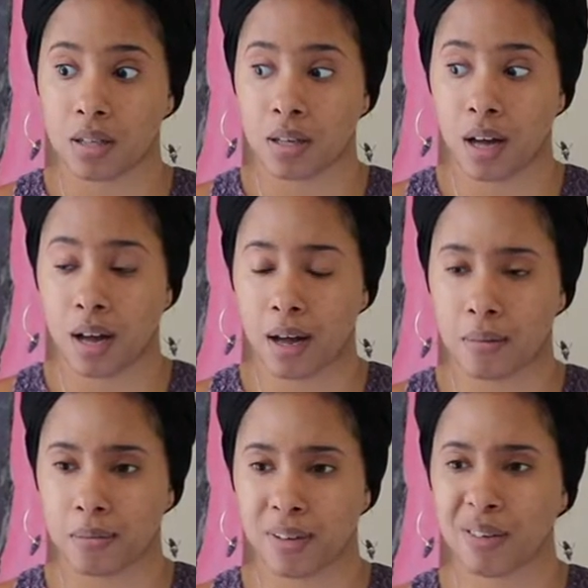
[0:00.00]

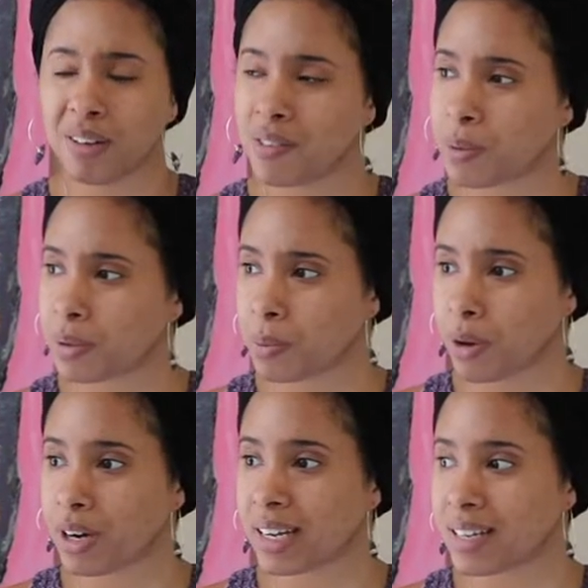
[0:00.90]
um, I don't even know what the
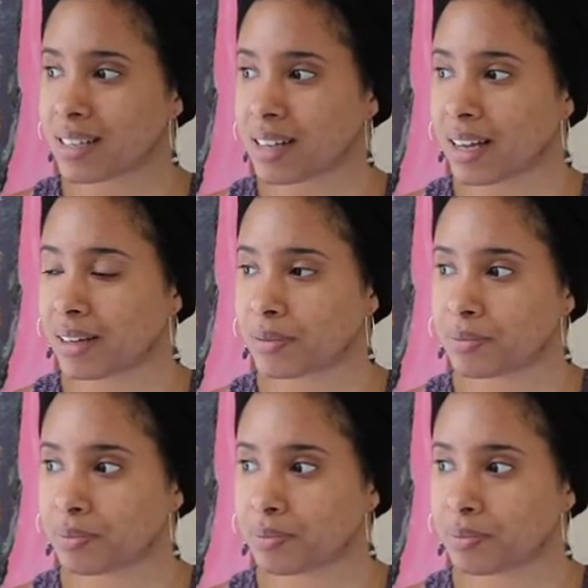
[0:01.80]
word is, like,